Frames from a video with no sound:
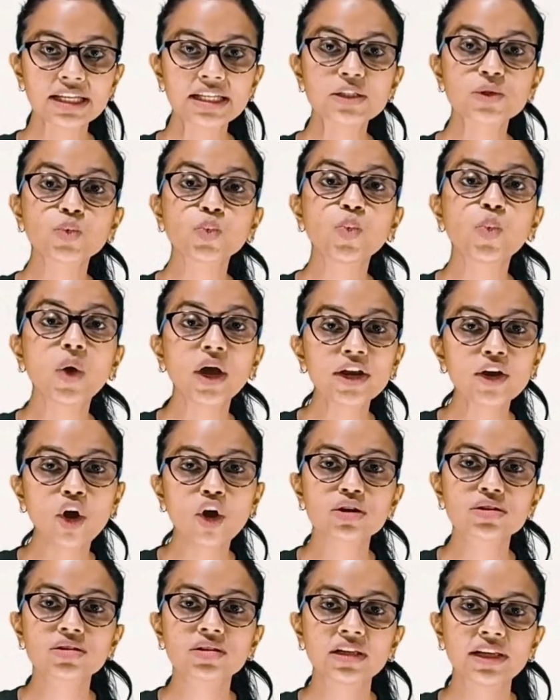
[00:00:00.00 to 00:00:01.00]
is 1
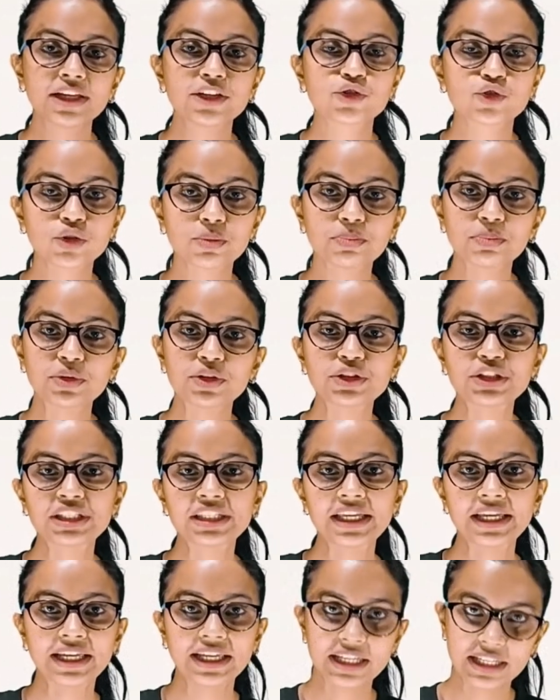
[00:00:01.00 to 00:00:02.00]
oscillation per
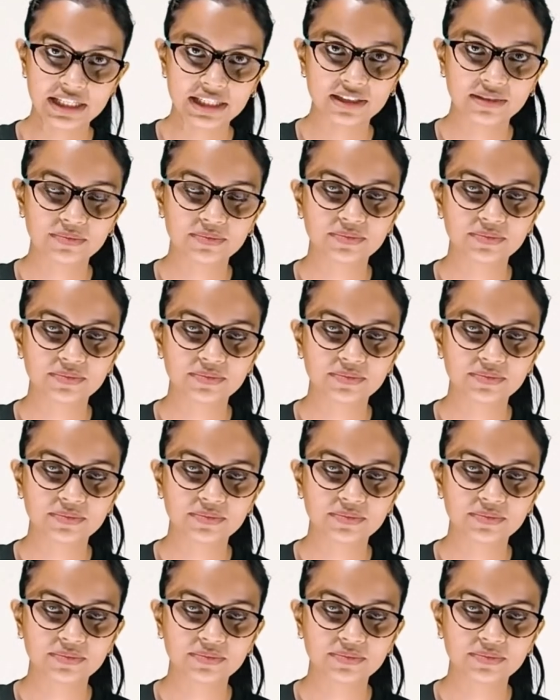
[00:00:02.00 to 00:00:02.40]
second.